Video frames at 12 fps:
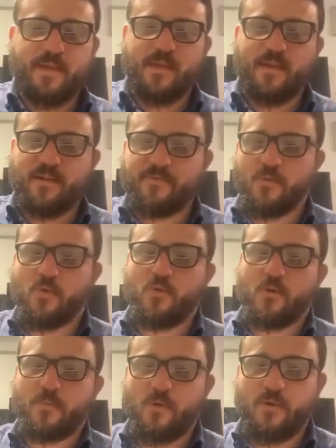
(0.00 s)
of
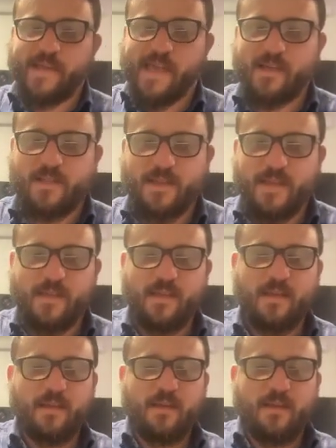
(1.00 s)
Ouroboreality,
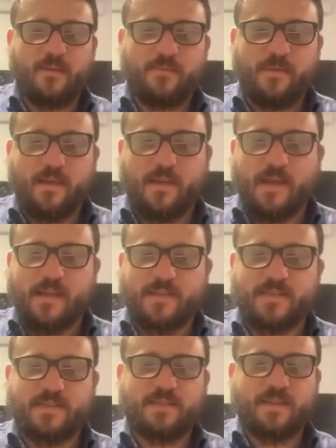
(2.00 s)
where
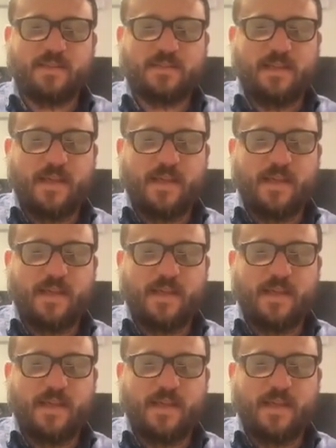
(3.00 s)
consciousness